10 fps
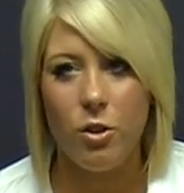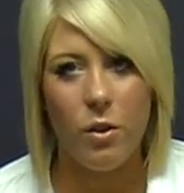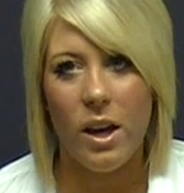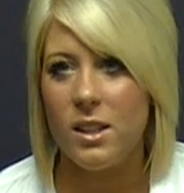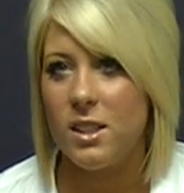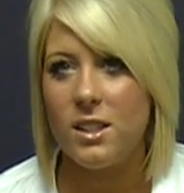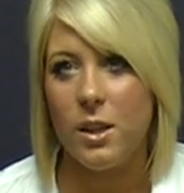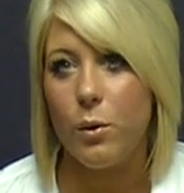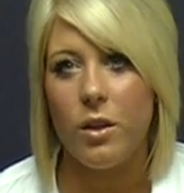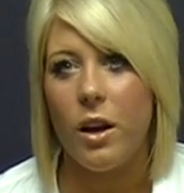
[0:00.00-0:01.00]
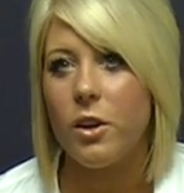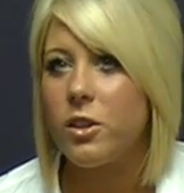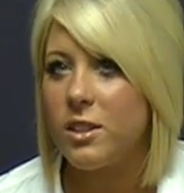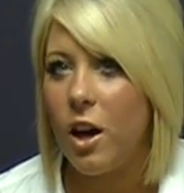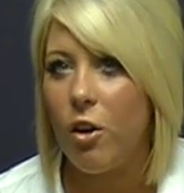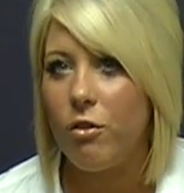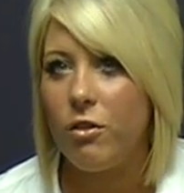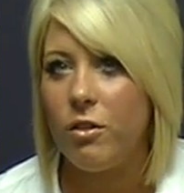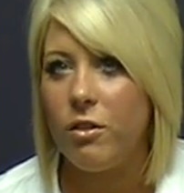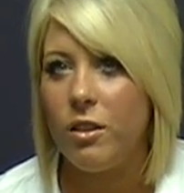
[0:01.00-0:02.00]
you can't succeed without yourself.
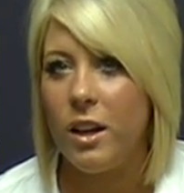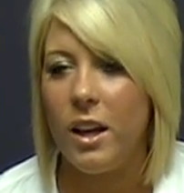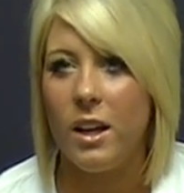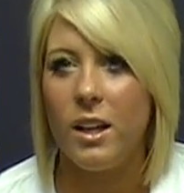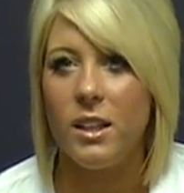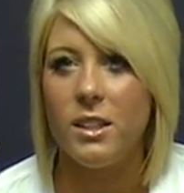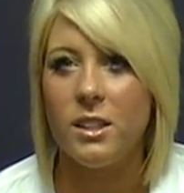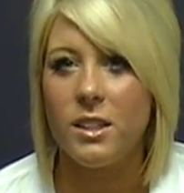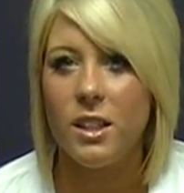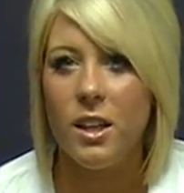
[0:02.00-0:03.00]
And